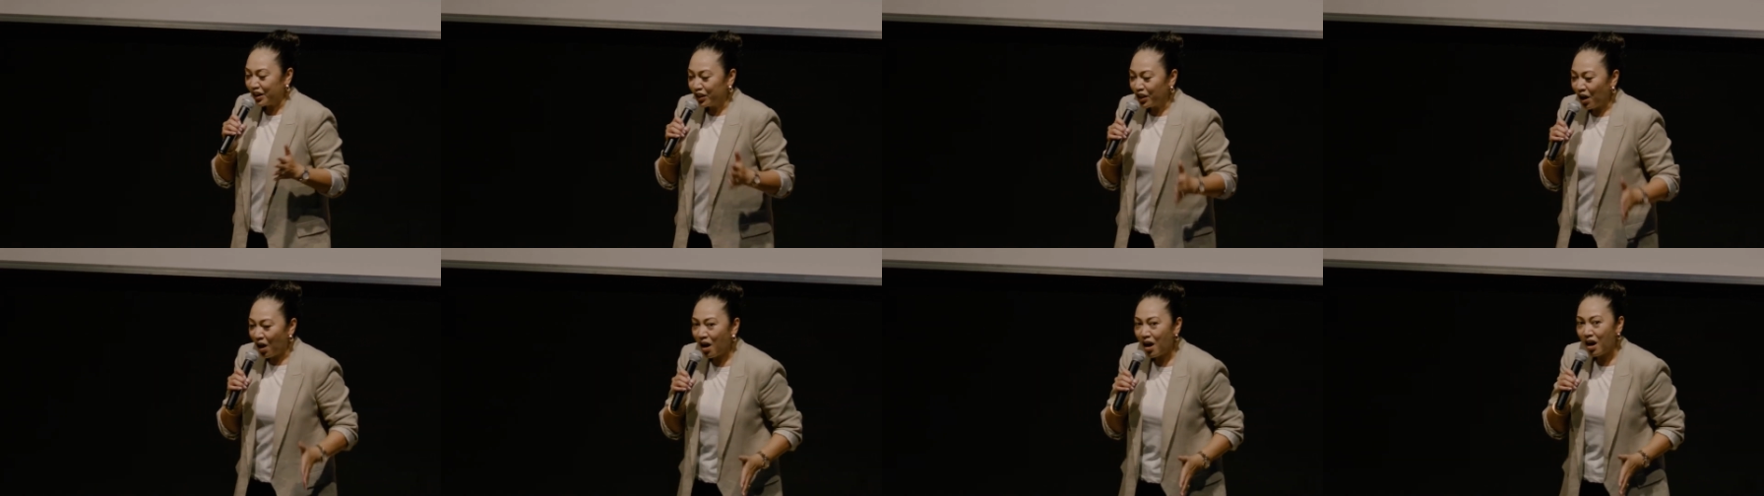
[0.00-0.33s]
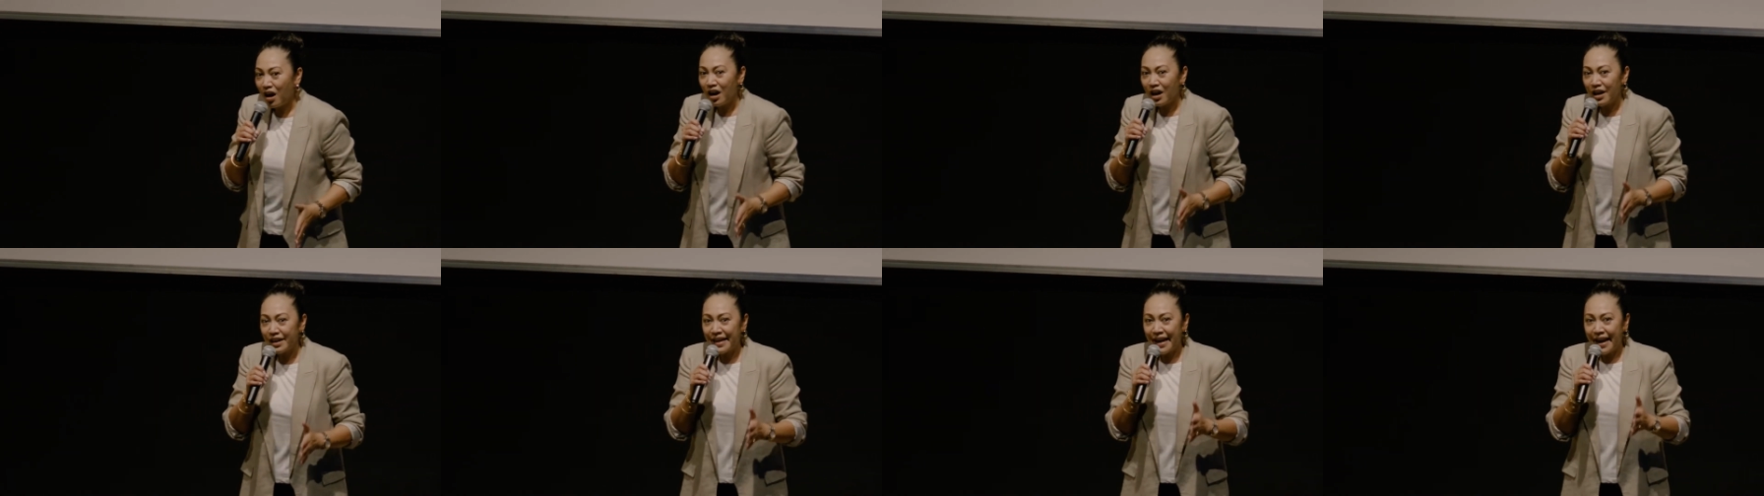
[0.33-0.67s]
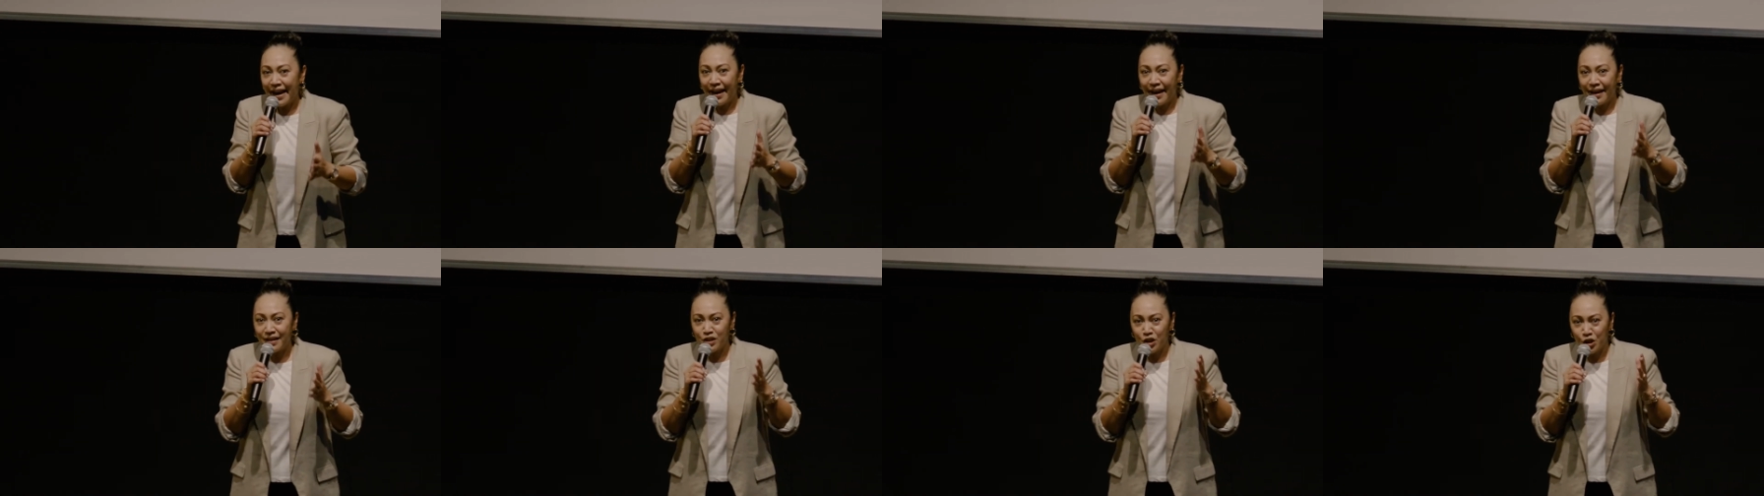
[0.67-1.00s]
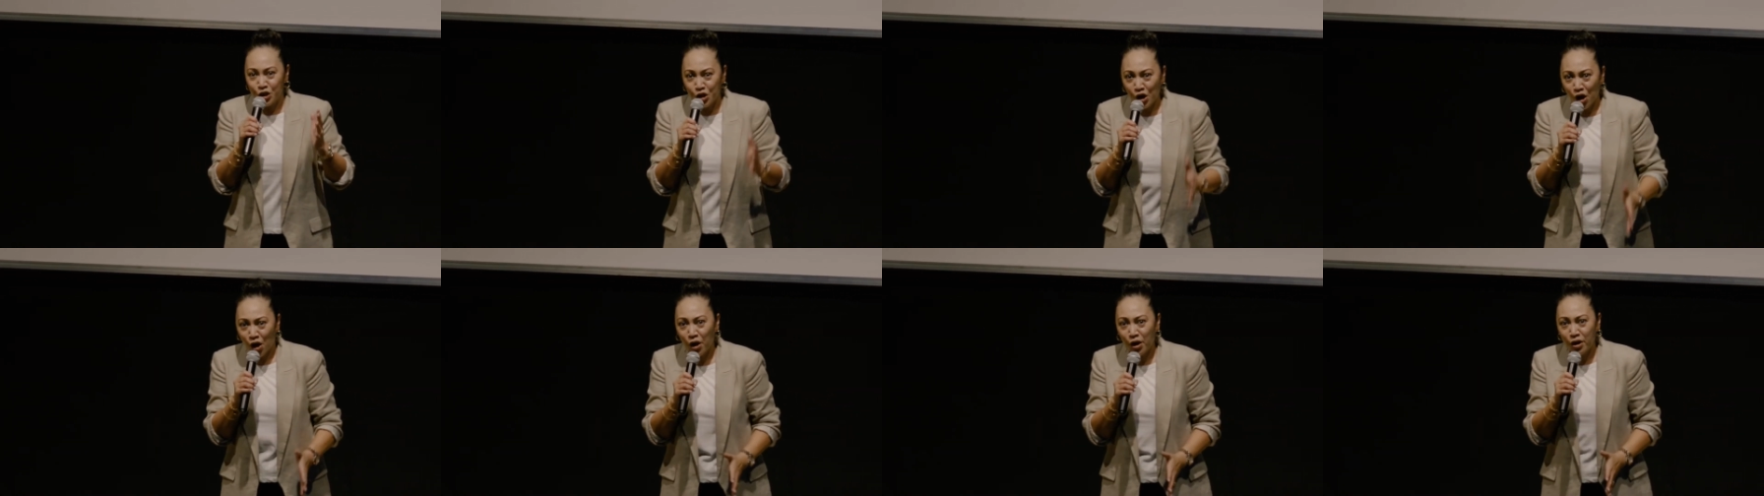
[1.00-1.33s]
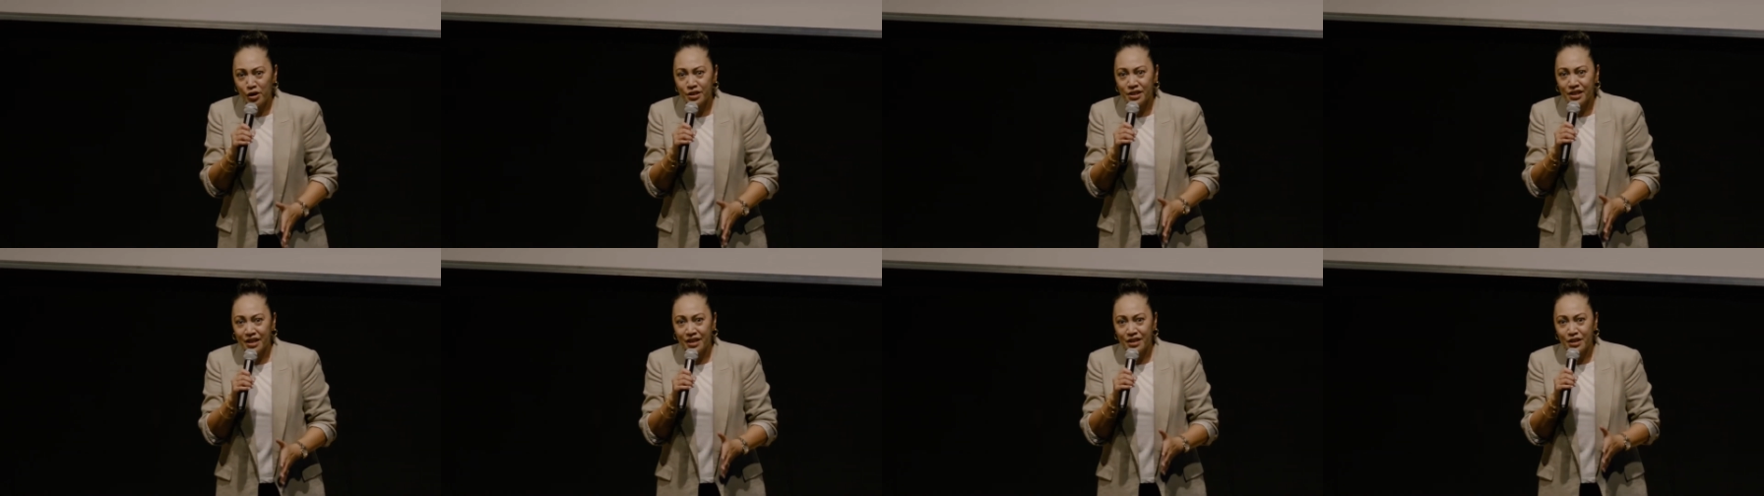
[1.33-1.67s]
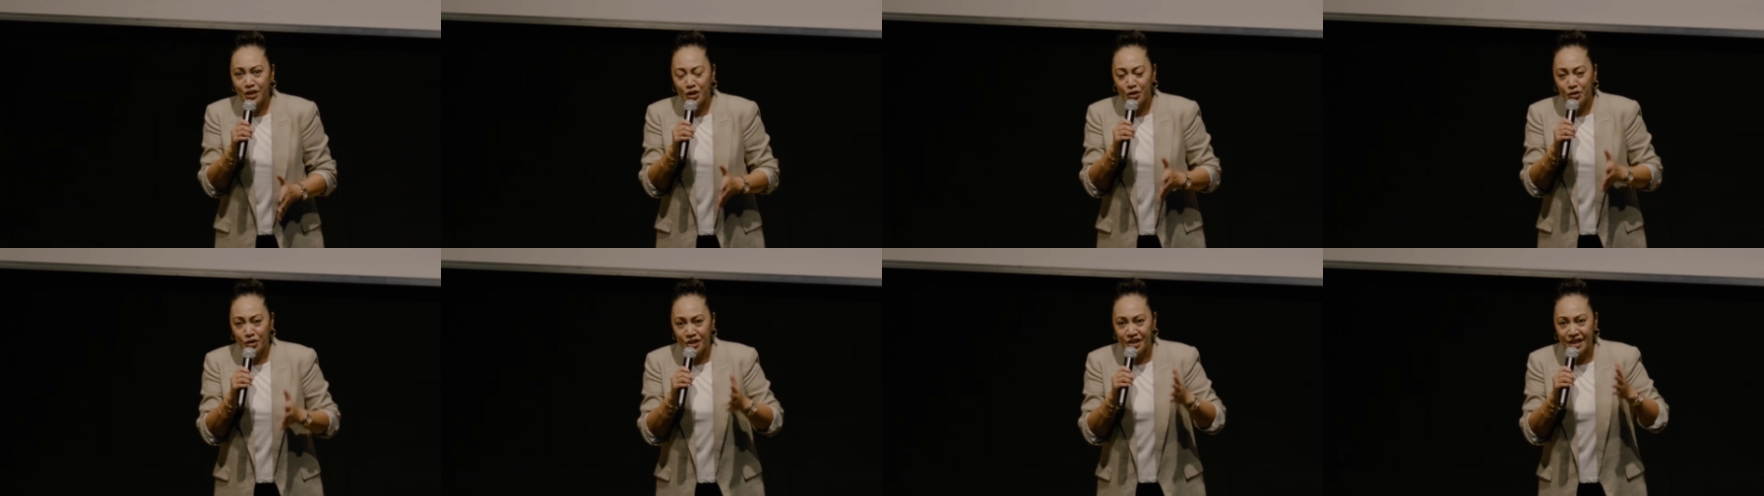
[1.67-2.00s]
God has chosen
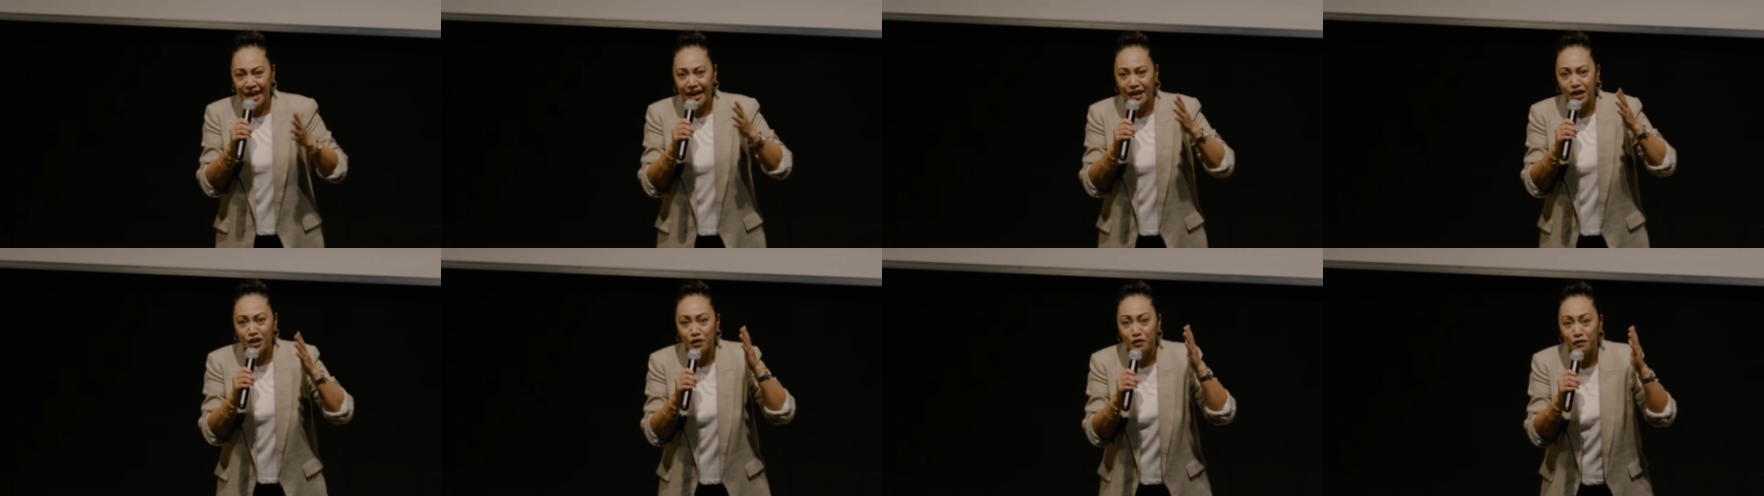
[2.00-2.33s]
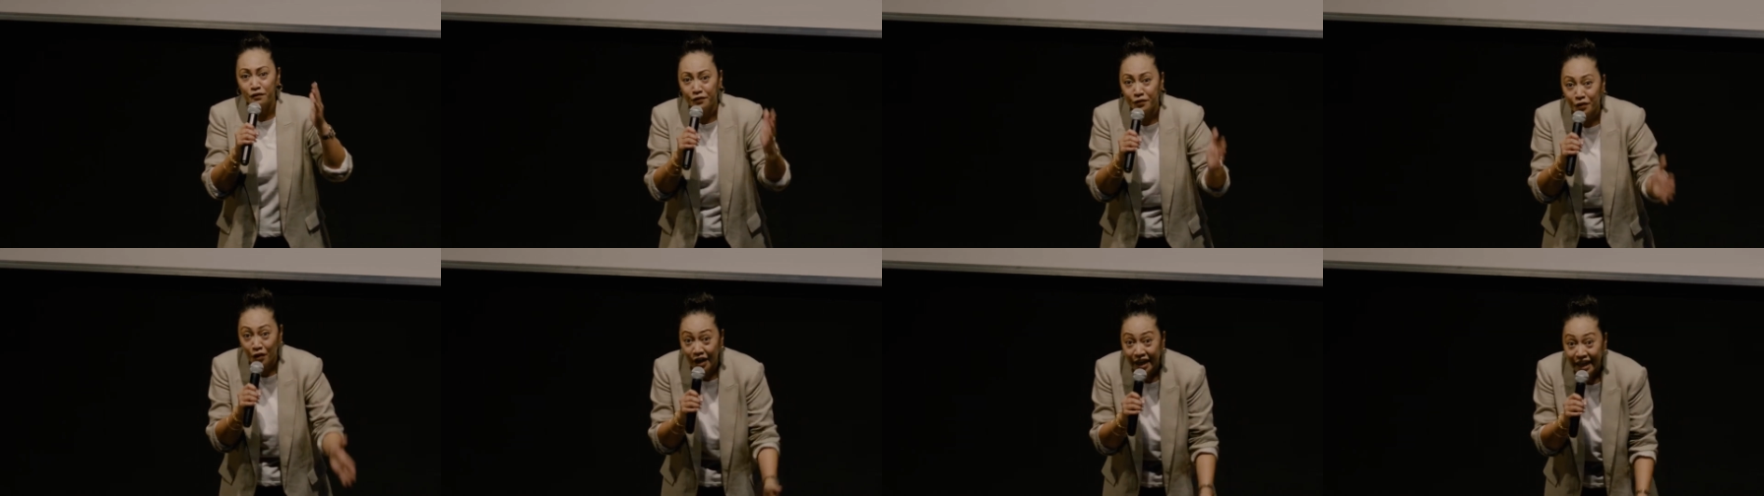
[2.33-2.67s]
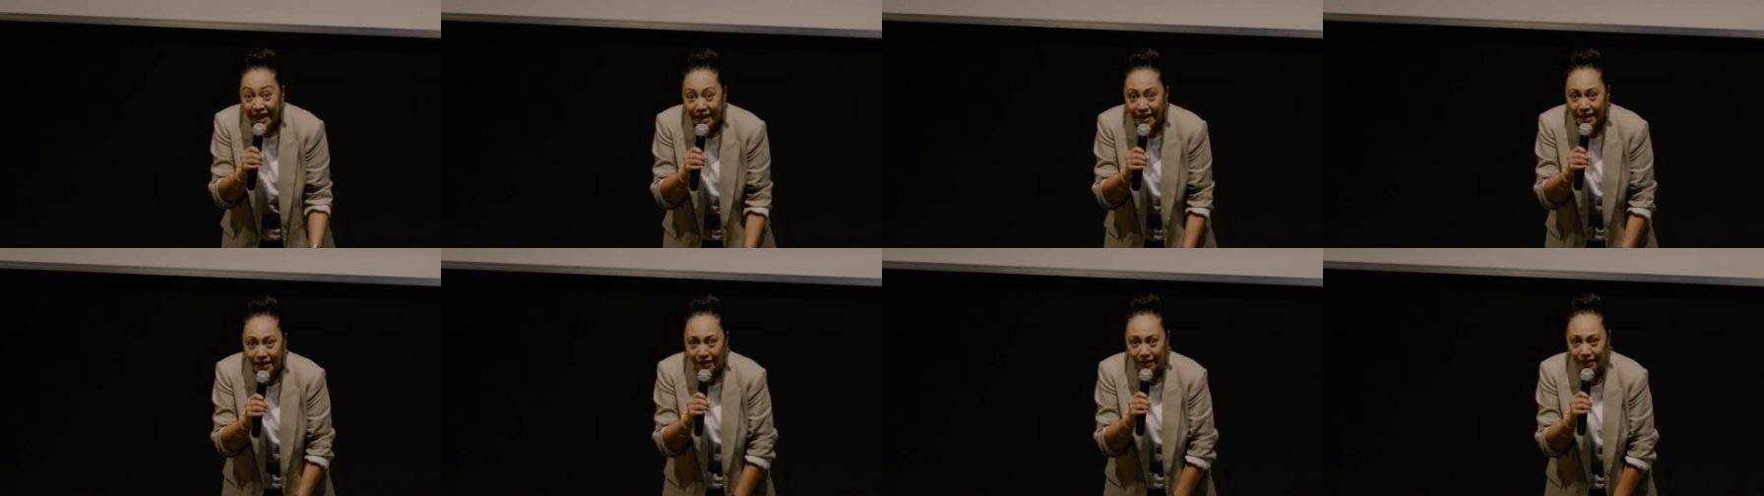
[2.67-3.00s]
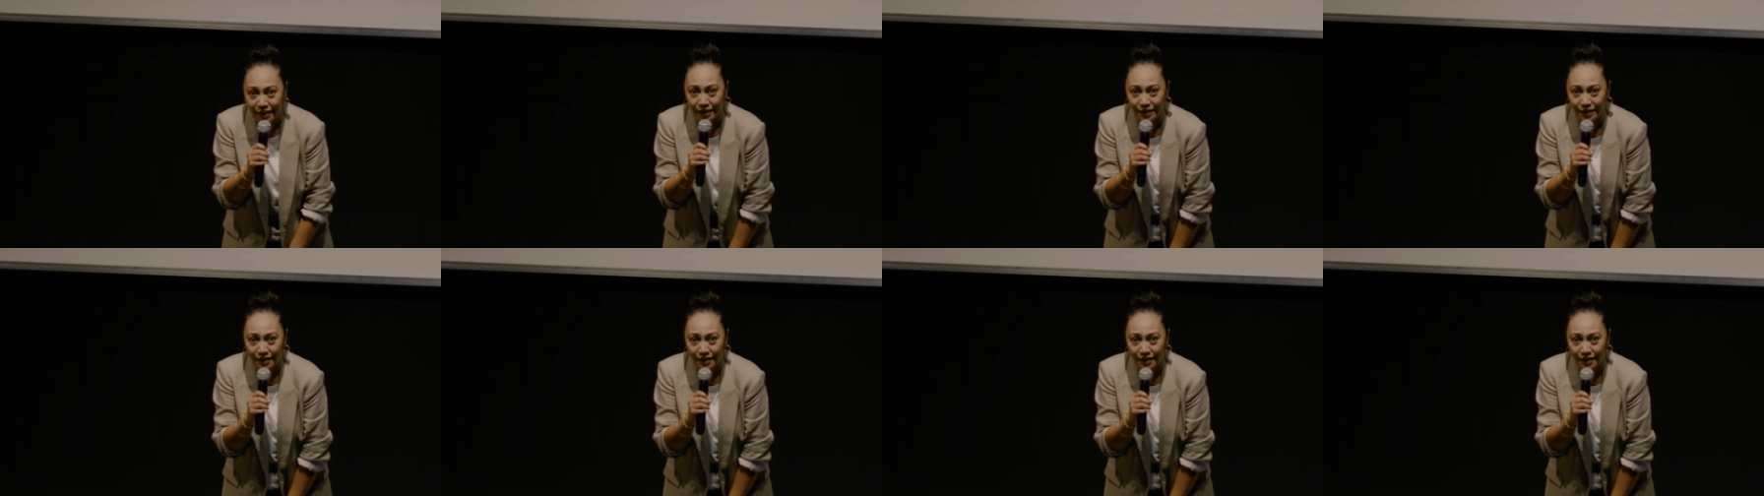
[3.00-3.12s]
to set you free